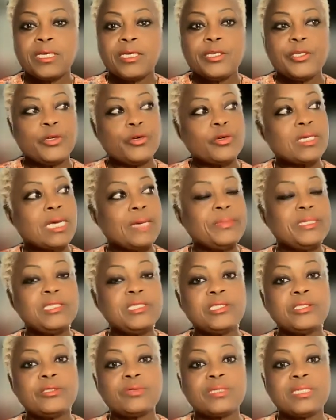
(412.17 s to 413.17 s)
You're coming
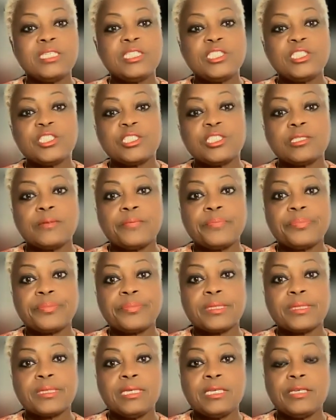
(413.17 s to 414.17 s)
into the relationship.
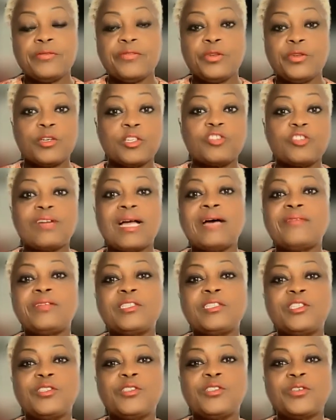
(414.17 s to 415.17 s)
If you're a traveler,
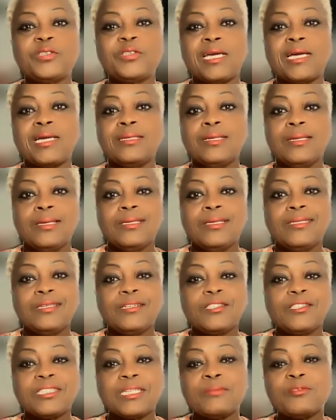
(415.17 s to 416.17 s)
you know that
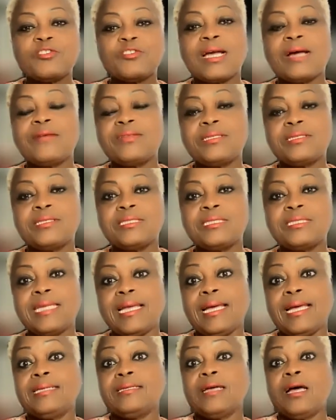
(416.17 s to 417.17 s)
there's some travelers
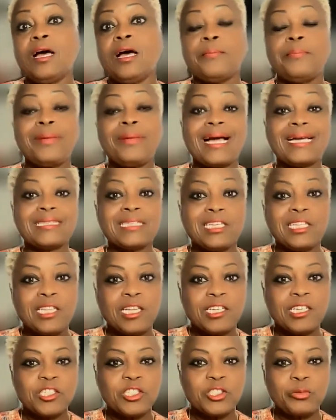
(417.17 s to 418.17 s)
that pack their
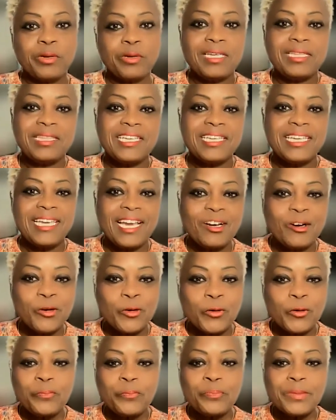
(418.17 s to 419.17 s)
luggage when they get
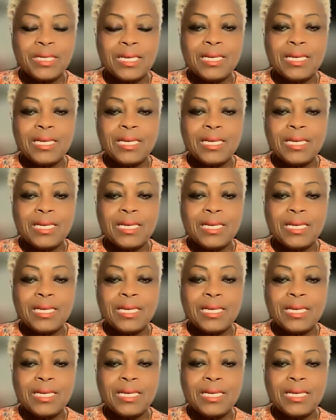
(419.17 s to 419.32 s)
home.